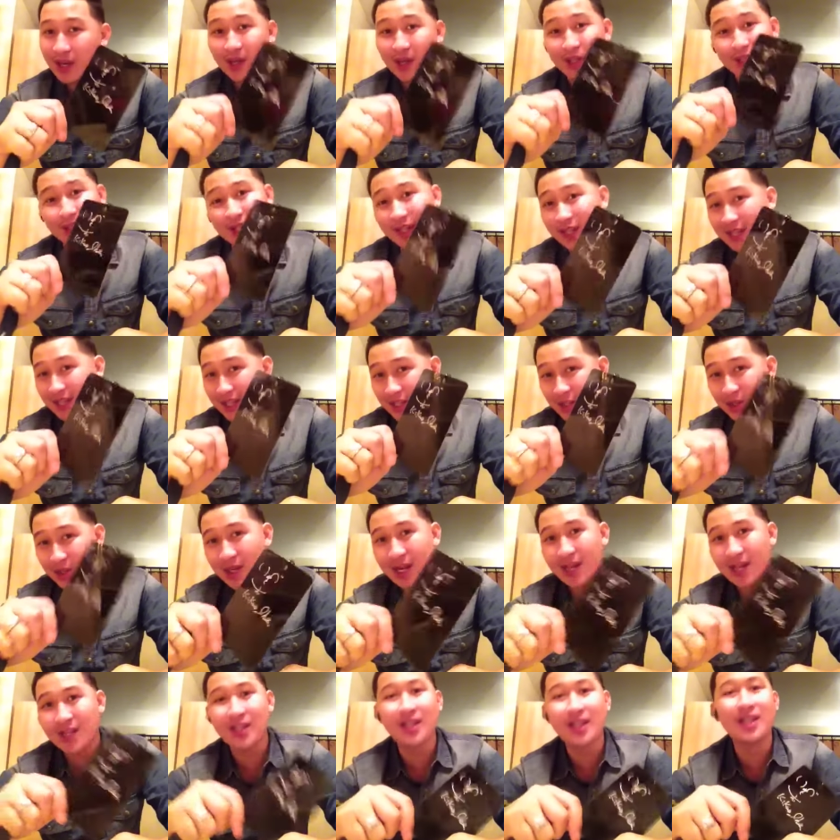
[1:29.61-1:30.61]
I was trying to get you
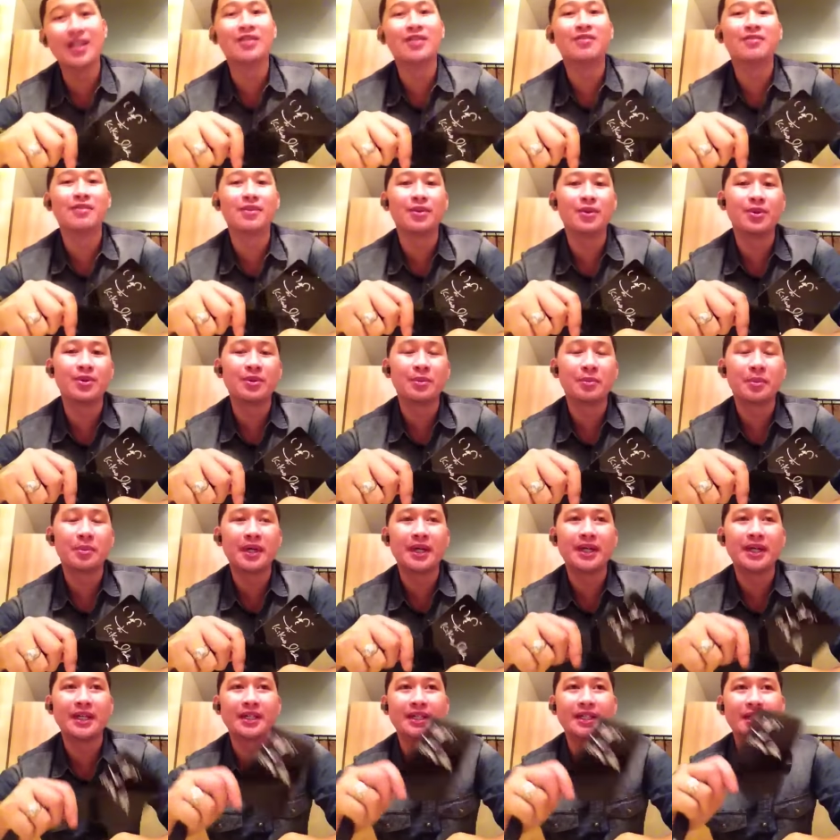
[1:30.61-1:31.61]
guys an interview,
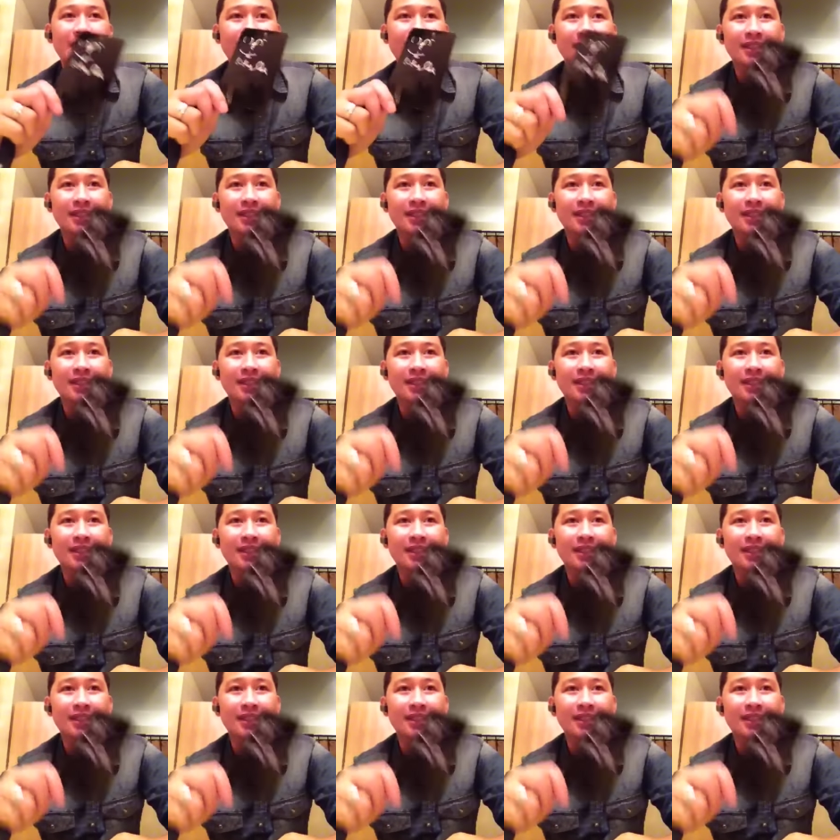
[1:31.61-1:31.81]
but